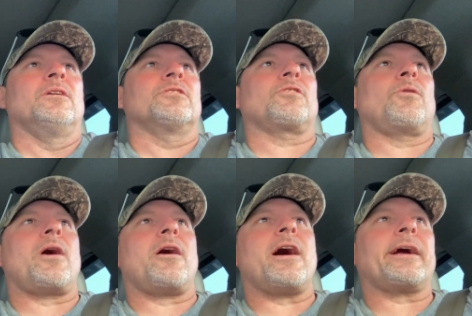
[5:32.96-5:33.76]
So
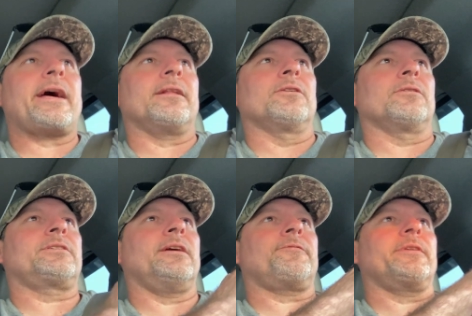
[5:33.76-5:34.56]
uh, I got a little
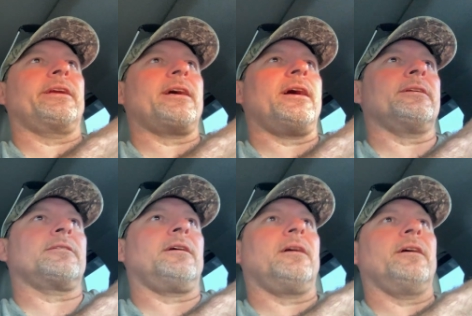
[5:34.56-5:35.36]
tip for you guys.
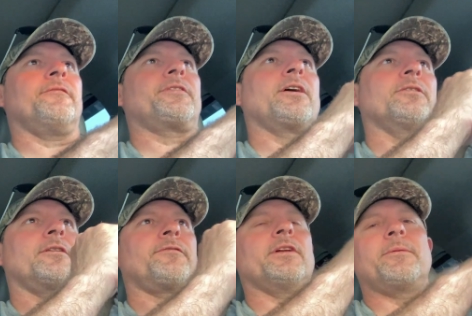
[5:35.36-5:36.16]
Uh, if you go to
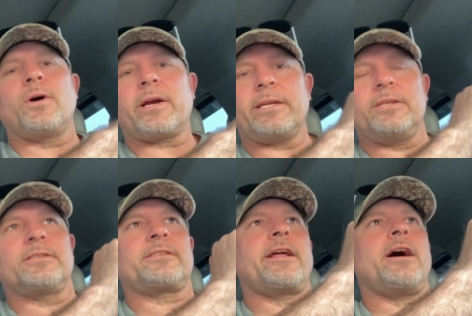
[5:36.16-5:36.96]
the flea market and you
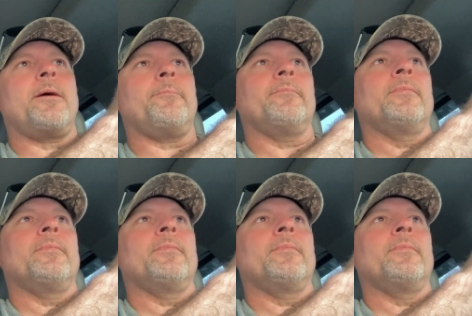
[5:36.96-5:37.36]
set up,